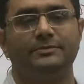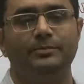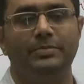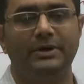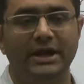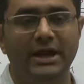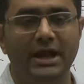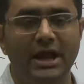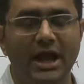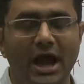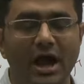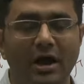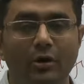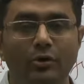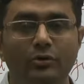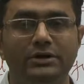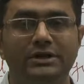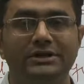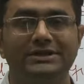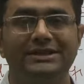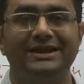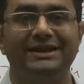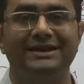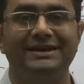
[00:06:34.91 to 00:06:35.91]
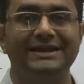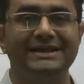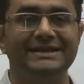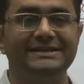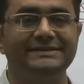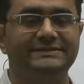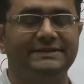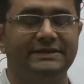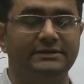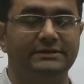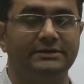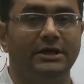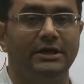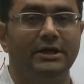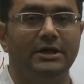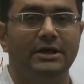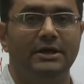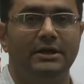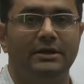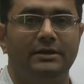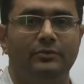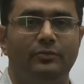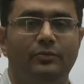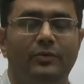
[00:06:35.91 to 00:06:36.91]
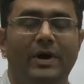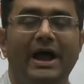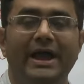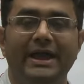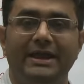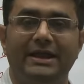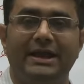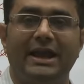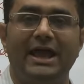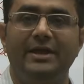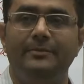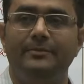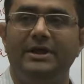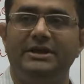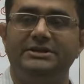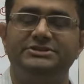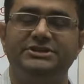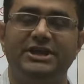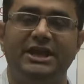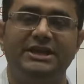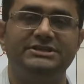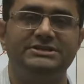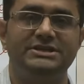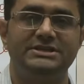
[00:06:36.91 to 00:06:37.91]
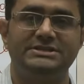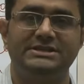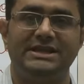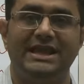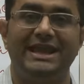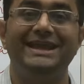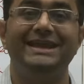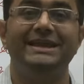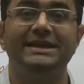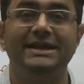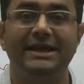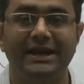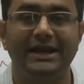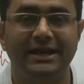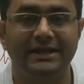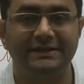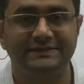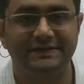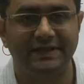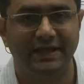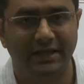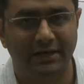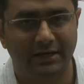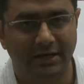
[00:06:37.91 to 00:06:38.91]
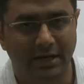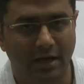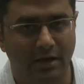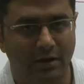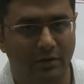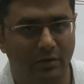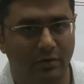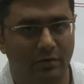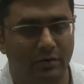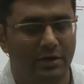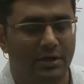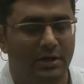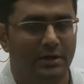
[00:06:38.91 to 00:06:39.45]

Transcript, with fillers: Bring out the reason why climate change is increasing now.